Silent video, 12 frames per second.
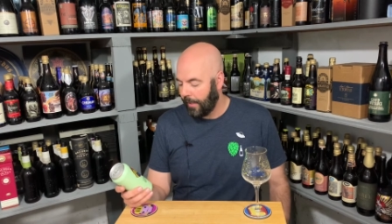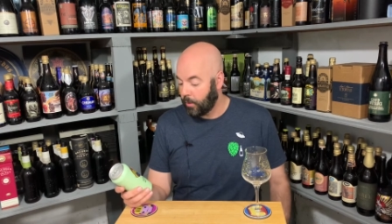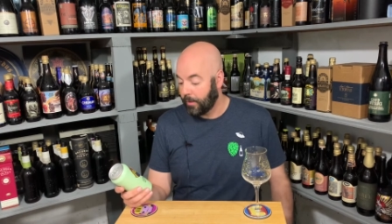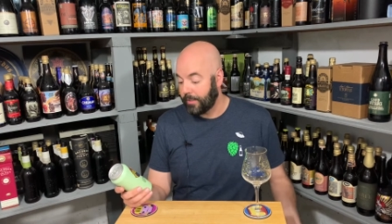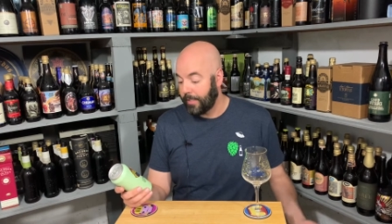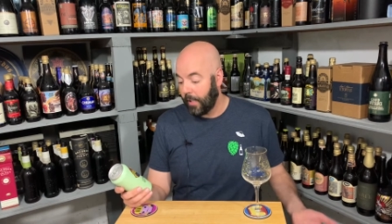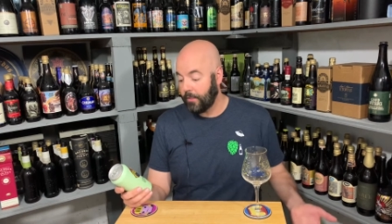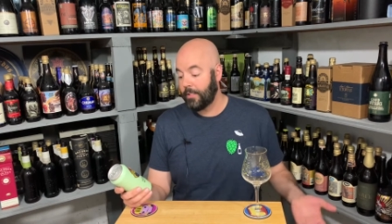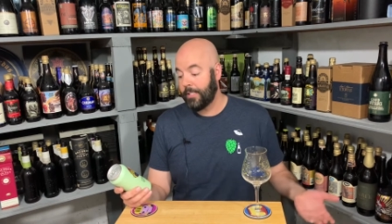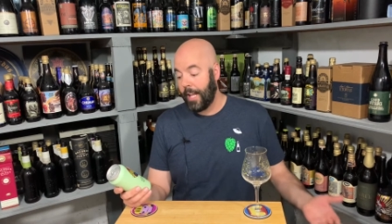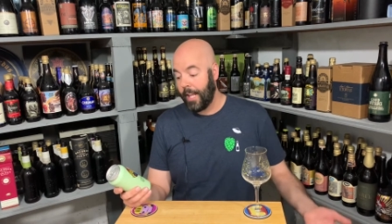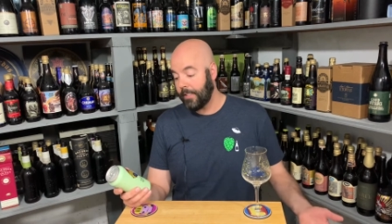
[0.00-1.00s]
so it's
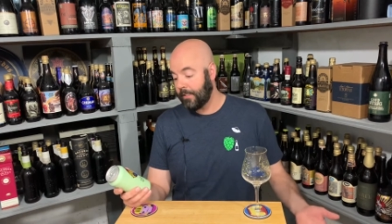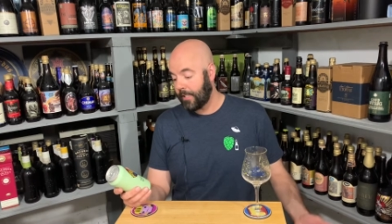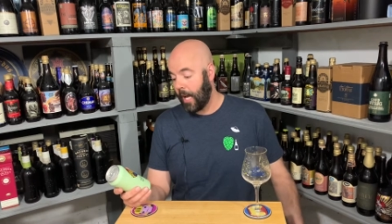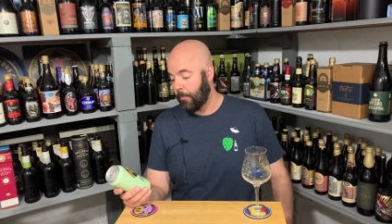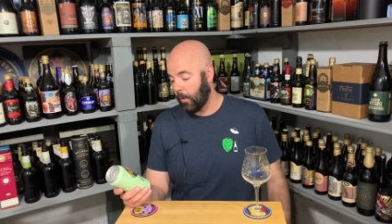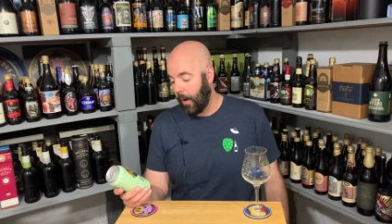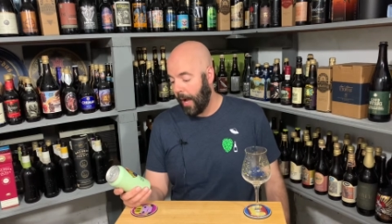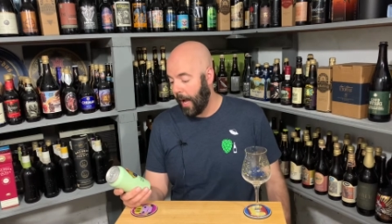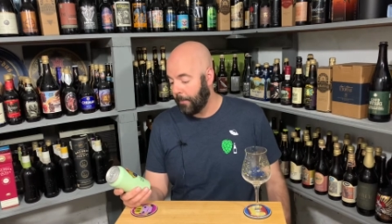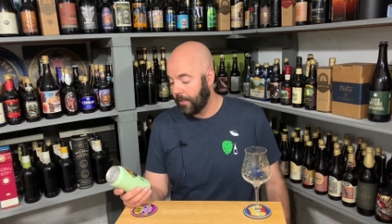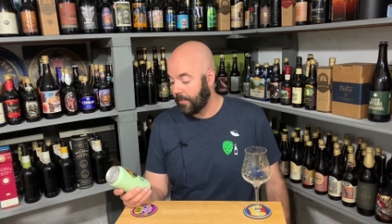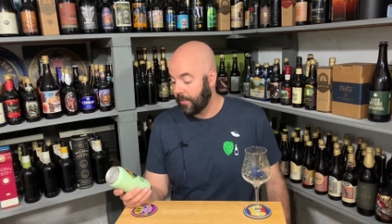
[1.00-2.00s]
Nelson and Sabro
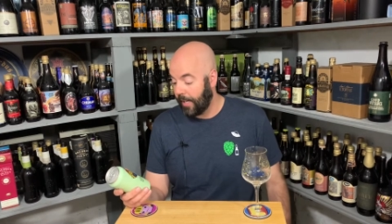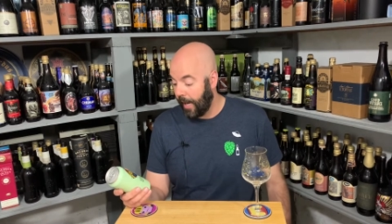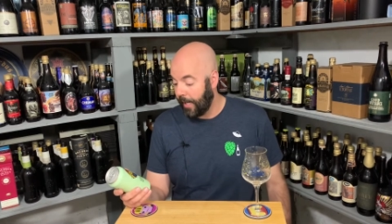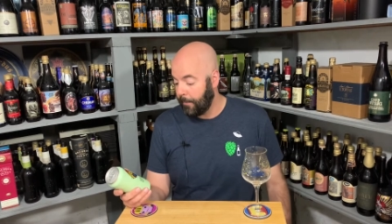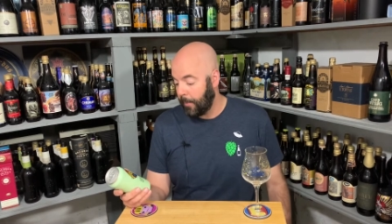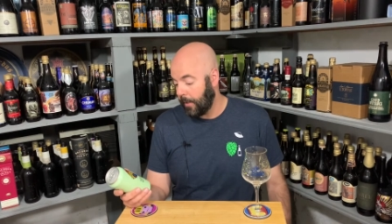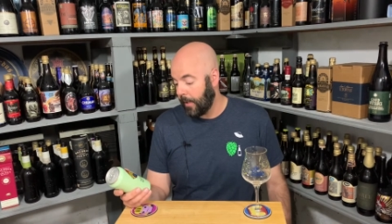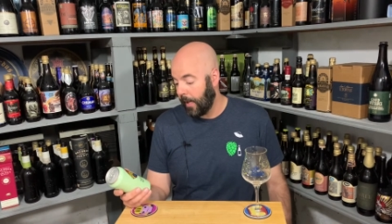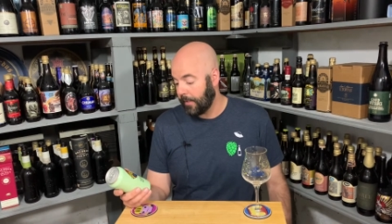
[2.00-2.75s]
hopped. It's an IPA.